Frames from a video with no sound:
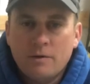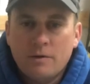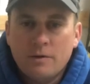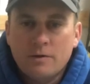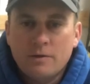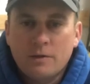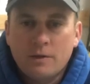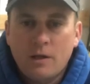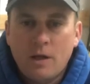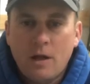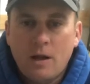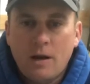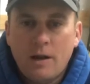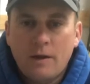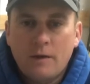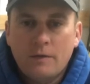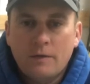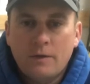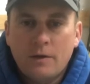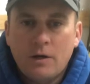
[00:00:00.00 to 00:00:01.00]
There's a lot
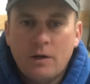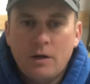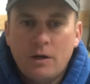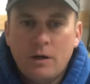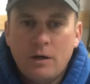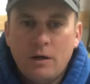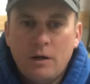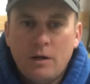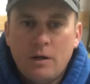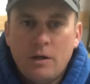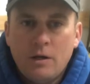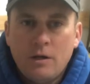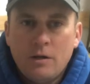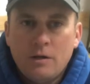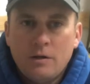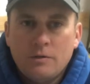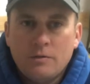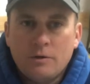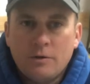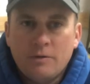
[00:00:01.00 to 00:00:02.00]
out there.
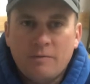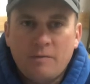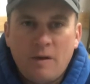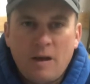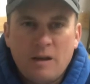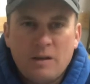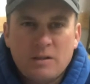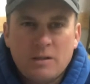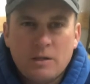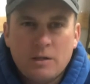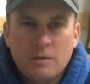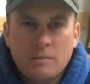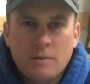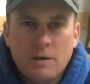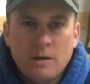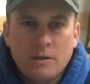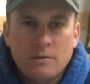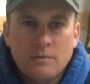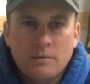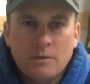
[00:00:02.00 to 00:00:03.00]
Driftmaster
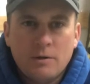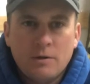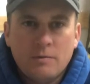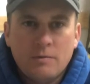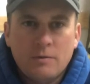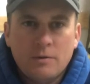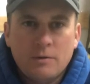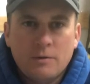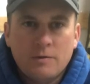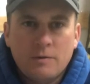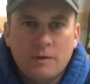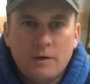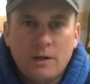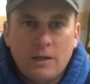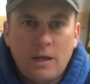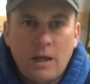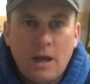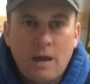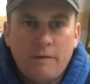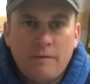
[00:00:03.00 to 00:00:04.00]
makes some good ones for
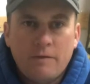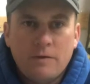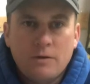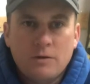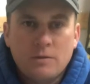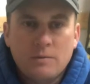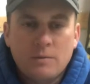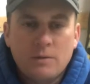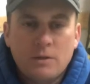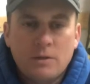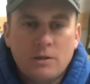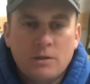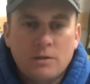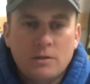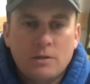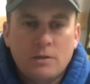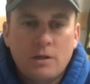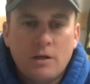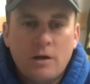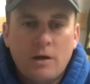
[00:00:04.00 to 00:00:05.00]
like cat fishermen and
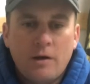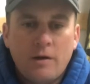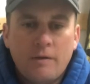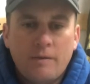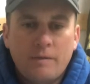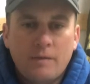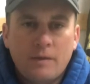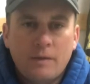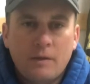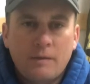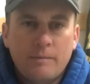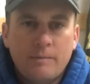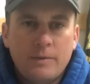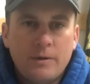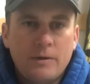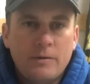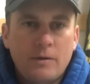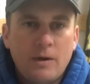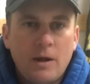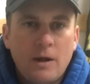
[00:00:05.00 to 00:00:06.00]
stuff.
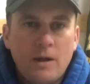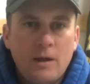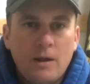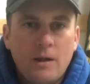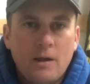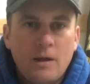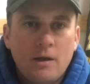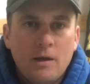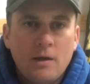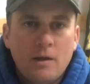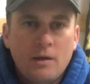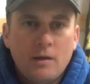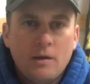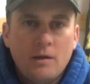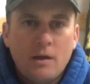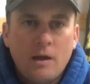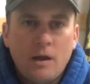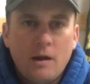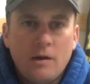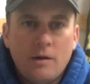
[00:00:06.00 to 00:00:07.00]
Be ready.
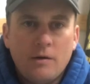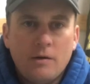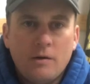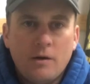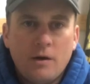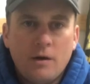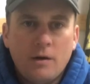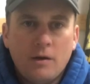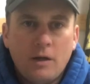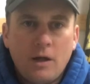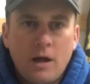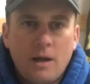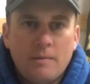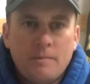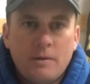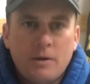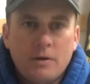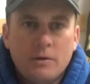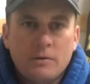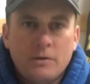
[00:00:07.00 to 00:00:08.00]
I know a lot of guide
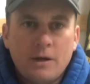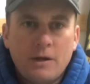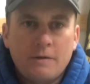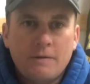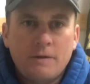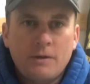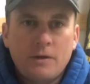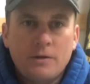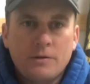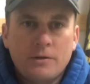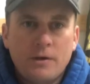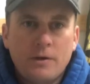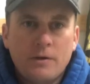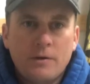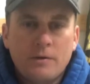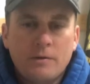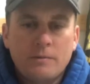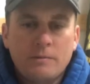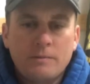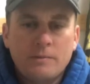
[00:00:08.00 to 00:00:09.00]
boats have those on
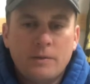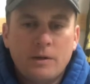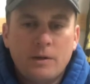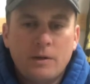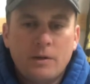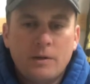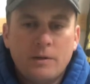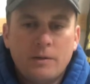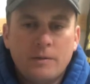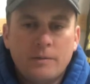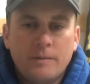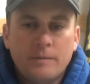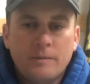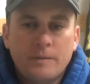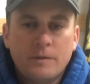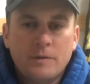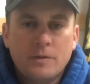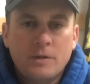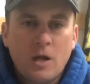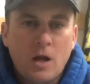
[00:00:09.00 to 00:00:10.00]
them. Um,
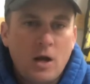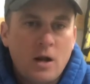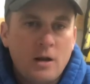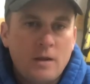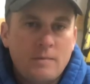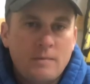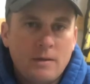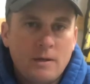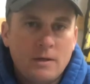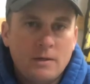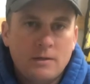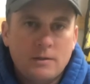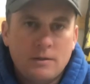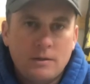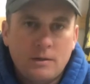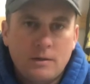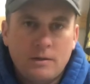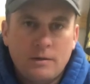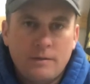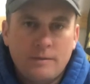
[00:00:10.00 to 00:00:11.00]
Scotty makes
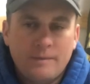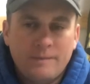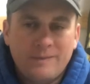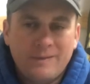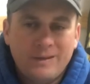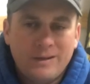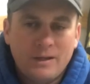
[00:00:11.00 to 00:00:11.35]
some.